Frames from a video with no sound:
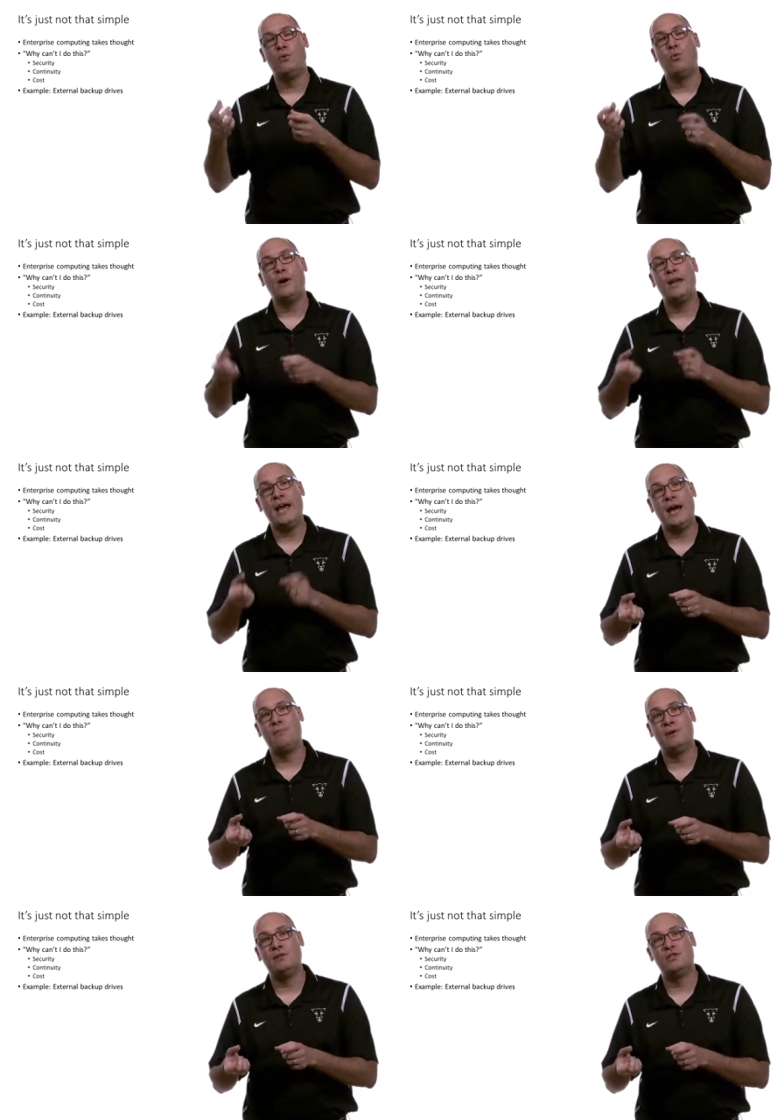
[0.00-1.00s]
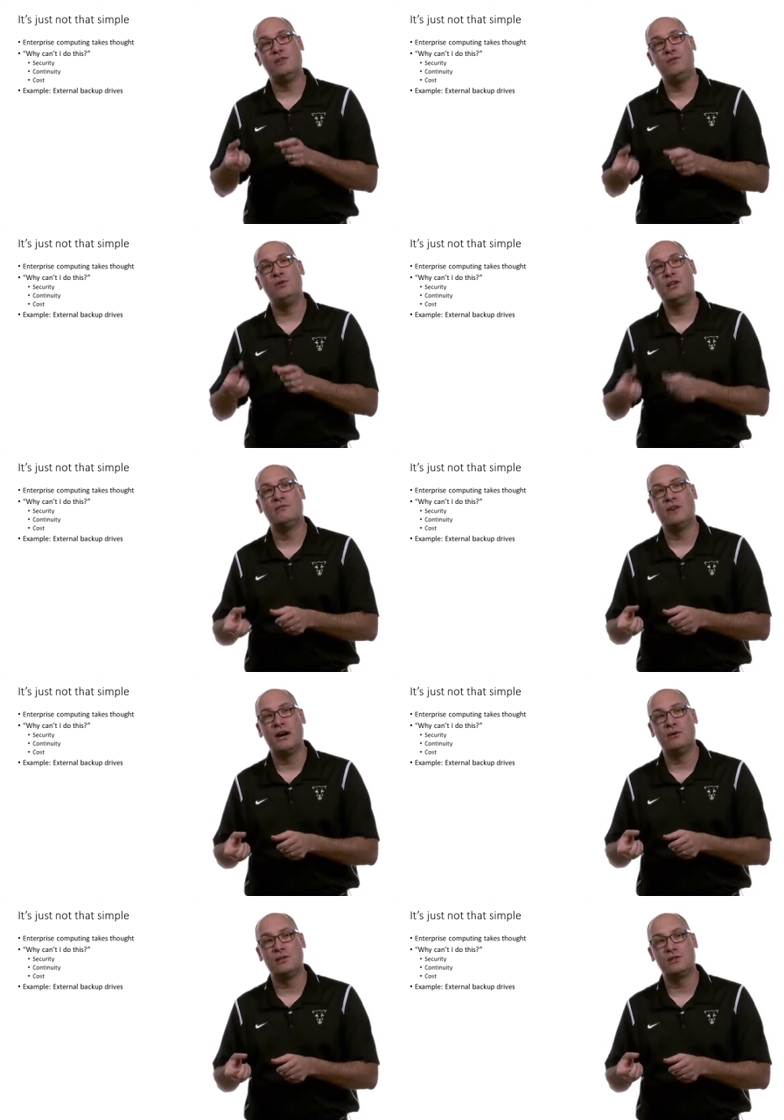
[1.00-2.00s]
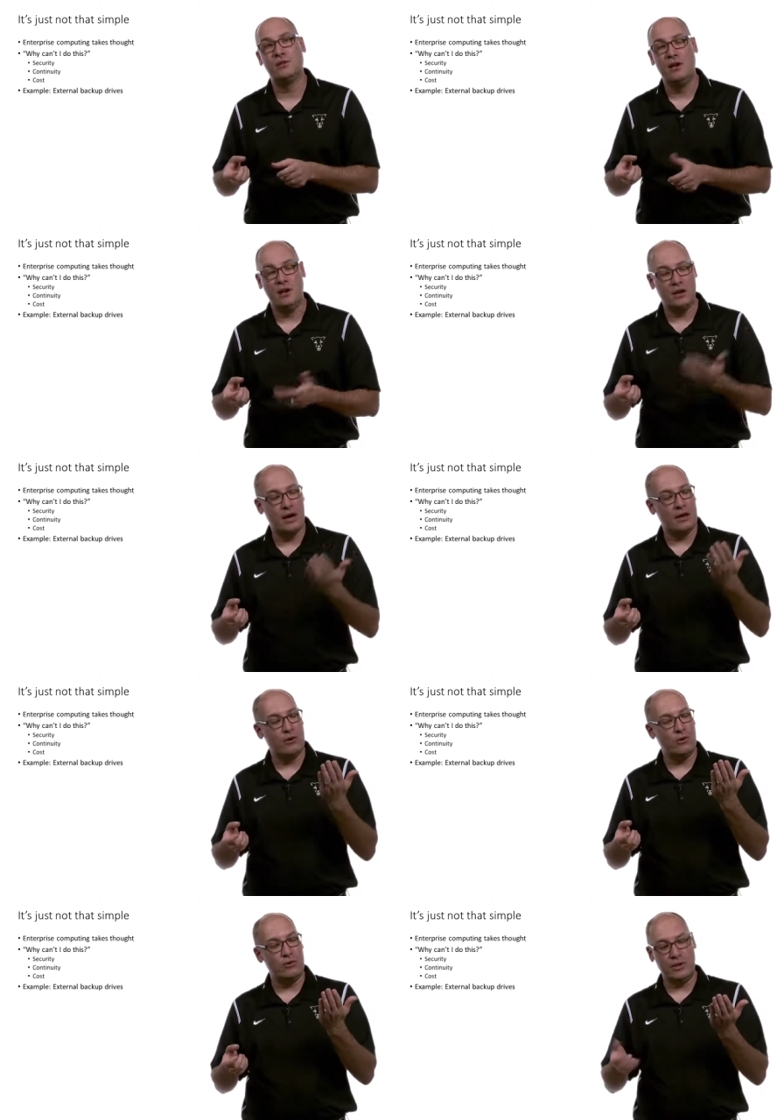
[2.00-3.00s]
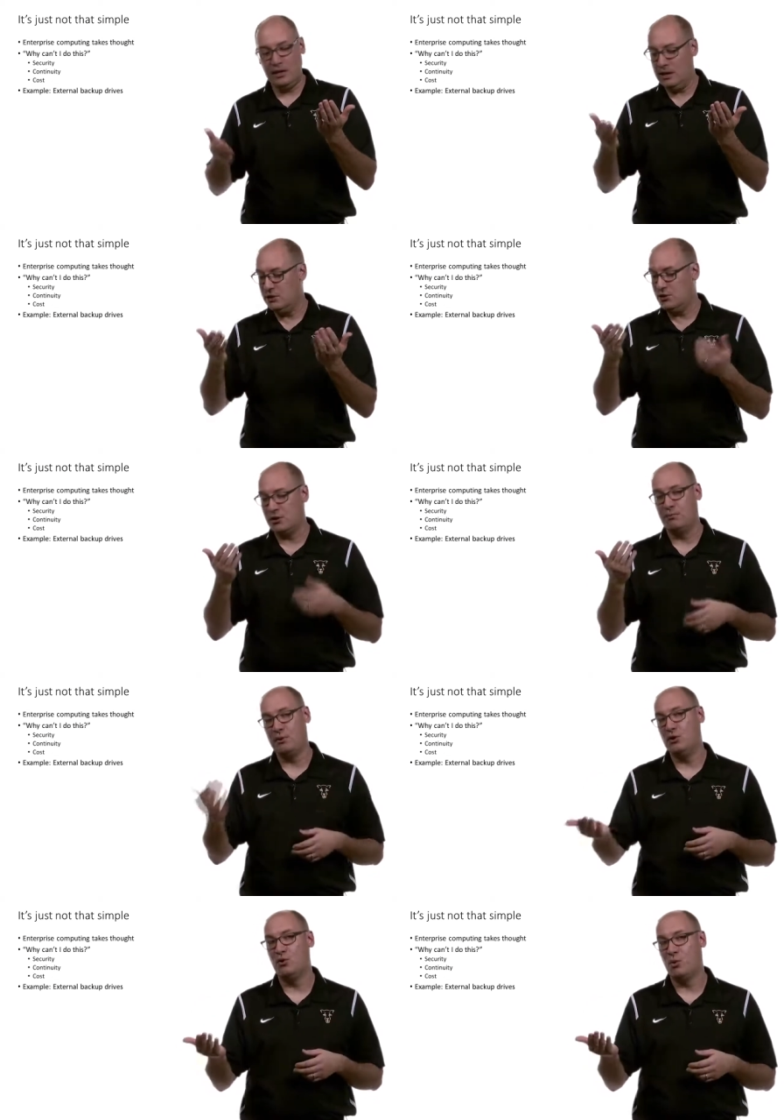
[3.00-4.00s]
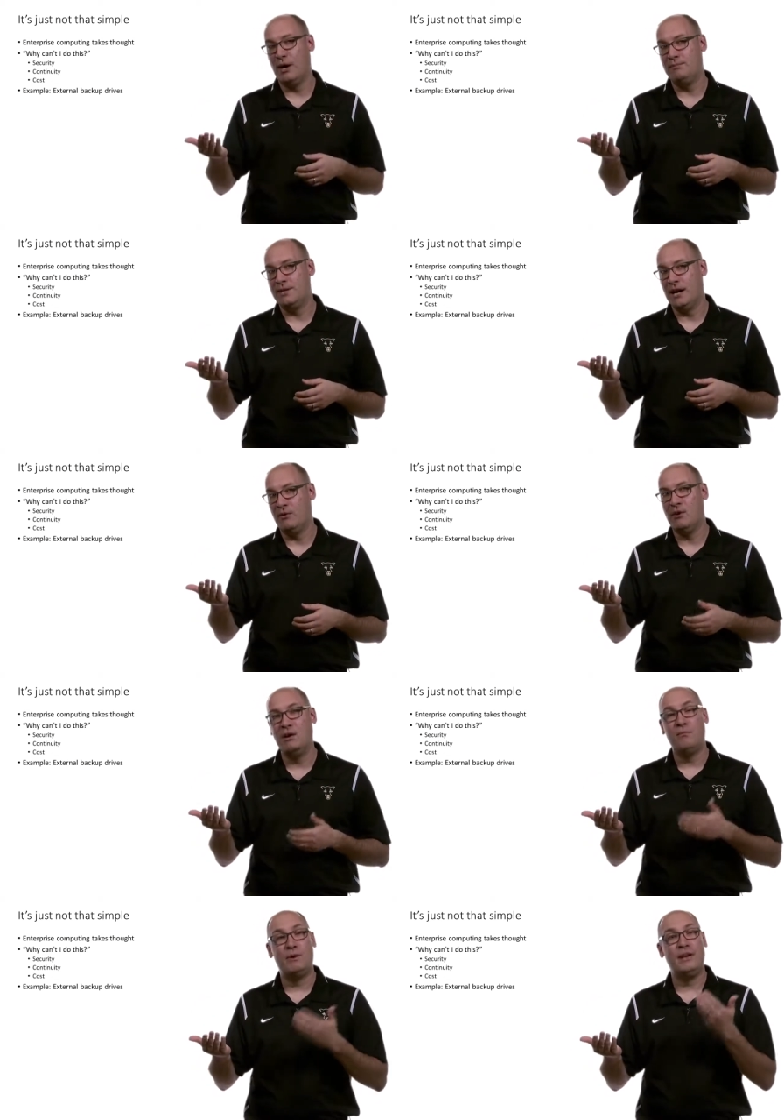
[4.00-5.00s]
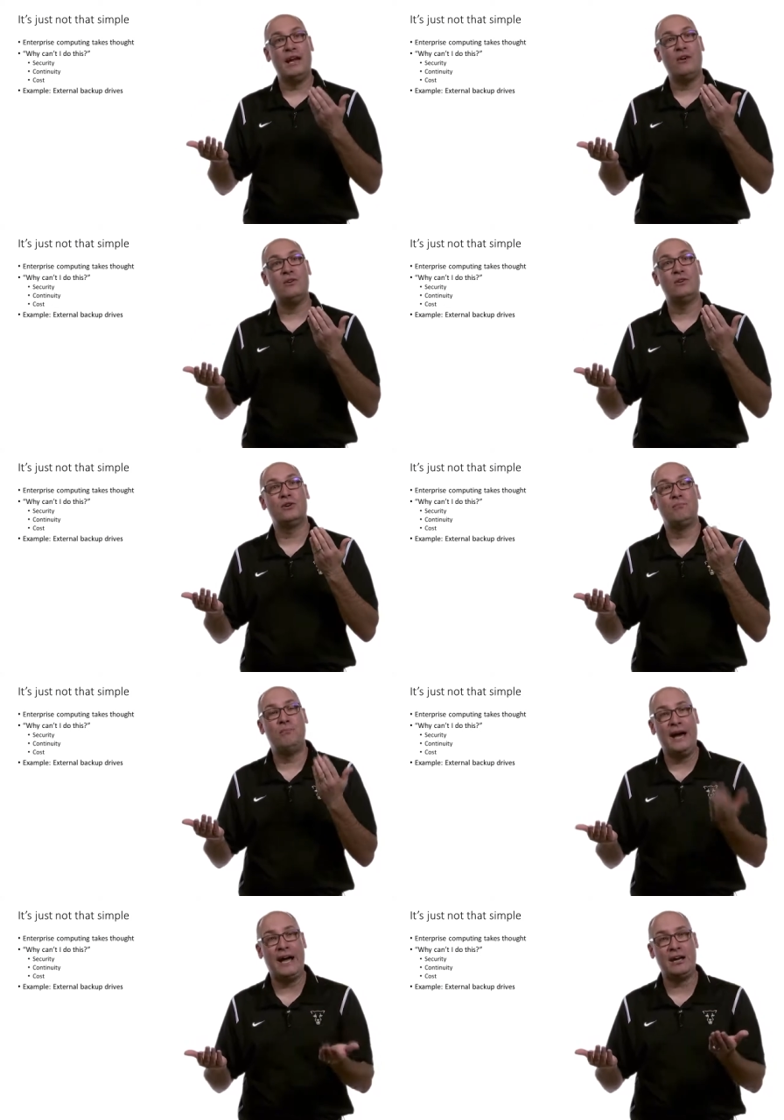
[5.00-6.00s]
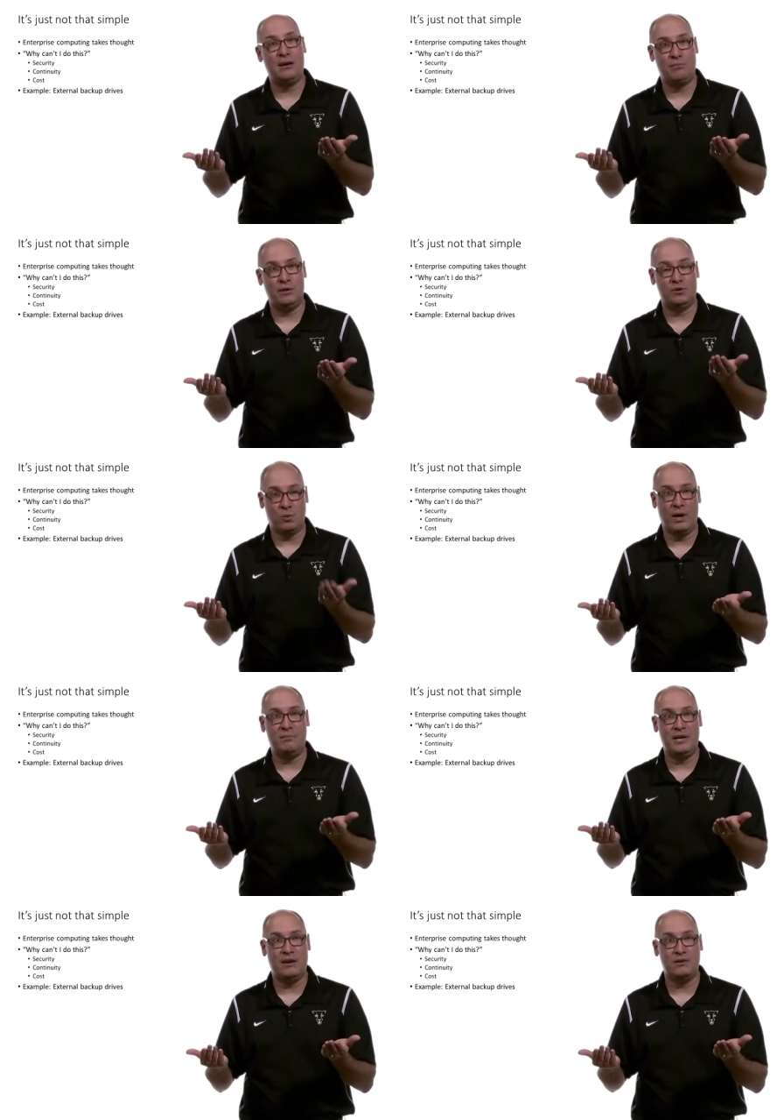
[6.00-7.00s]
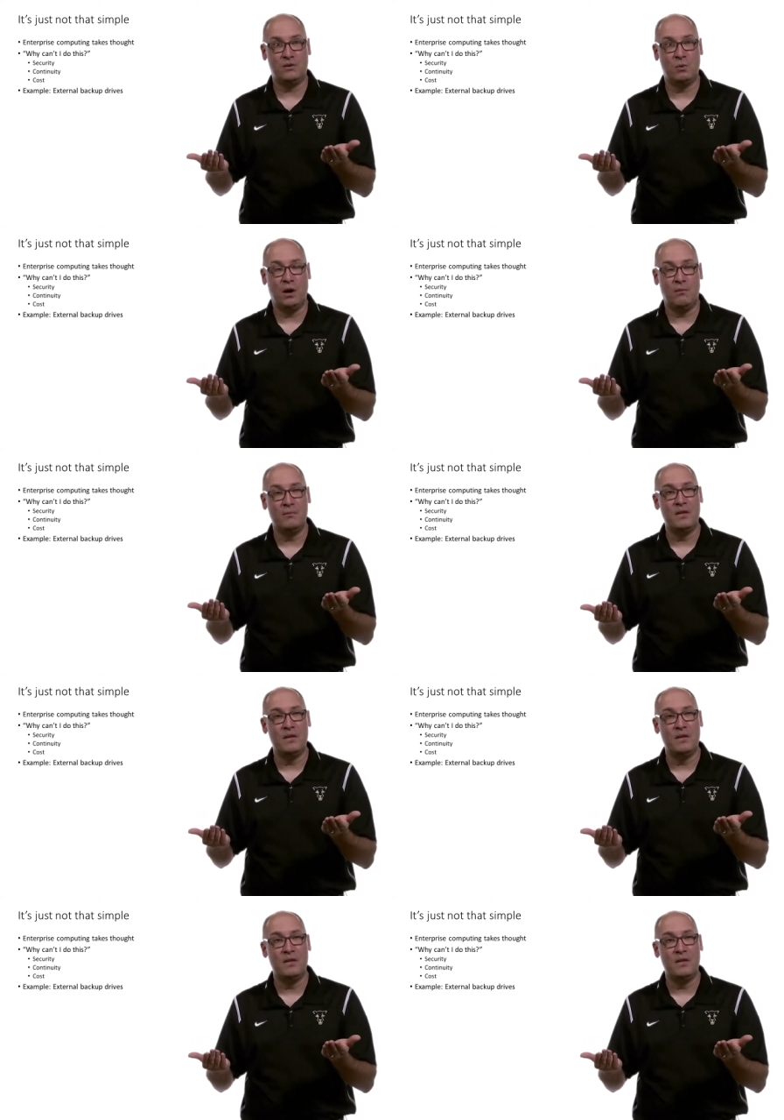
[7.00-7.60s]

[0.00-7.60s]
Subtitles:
What happens if you get a virus? Not only is your computer wiped out, but now your backup is wiped out as well.